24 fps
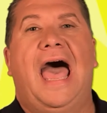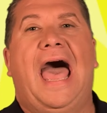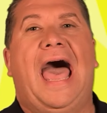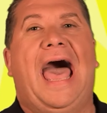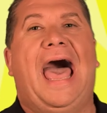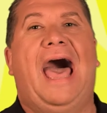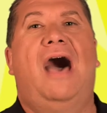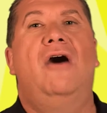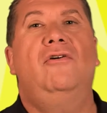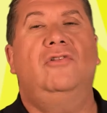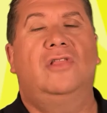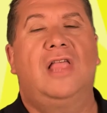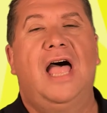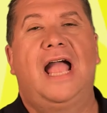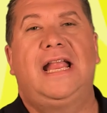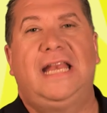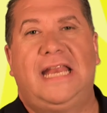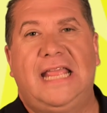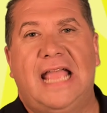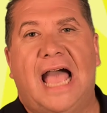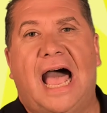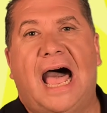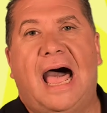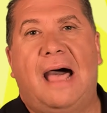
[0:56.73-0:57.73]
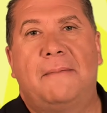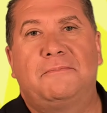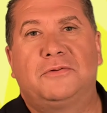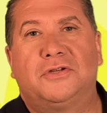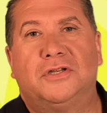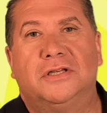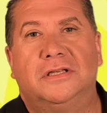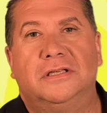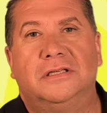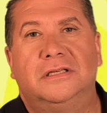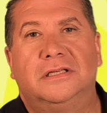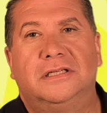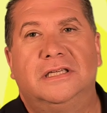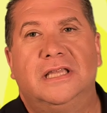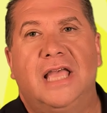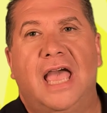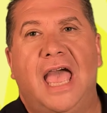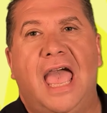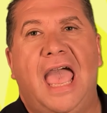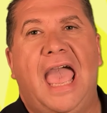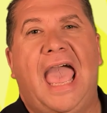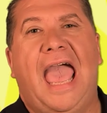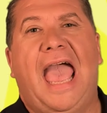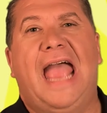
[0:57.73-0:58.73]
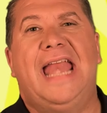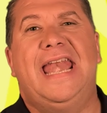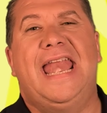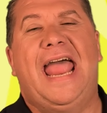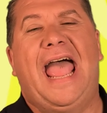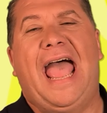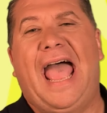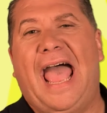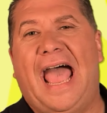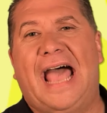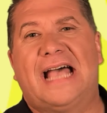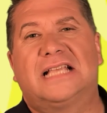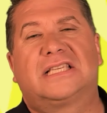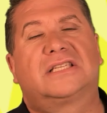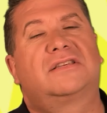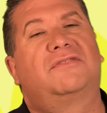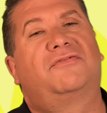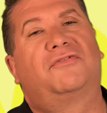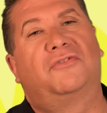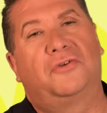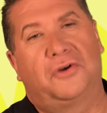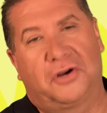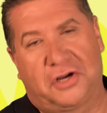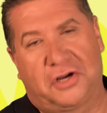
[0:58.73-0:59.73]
Outline the options and ask for a